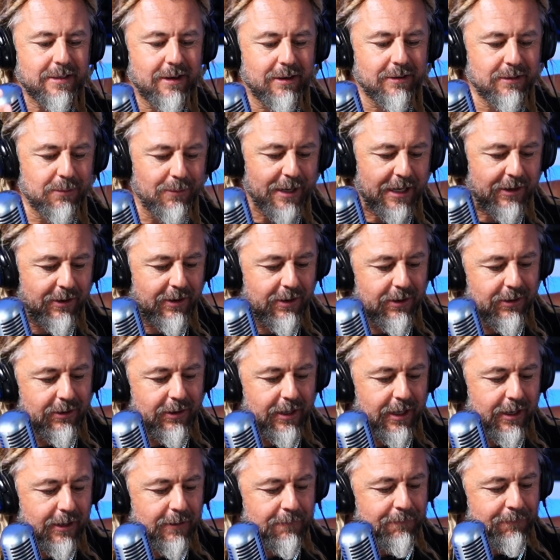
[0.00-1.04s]
talked about
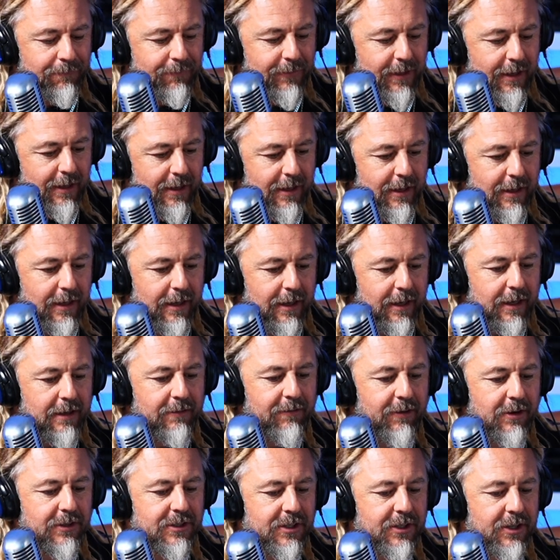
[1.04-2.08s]
earlier. In
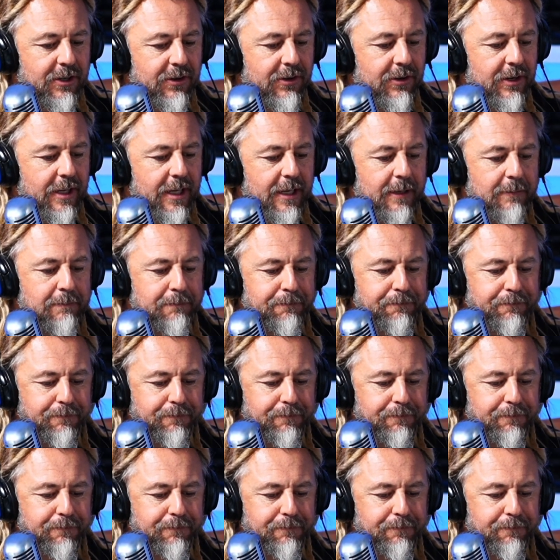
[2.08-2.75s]
verse 30,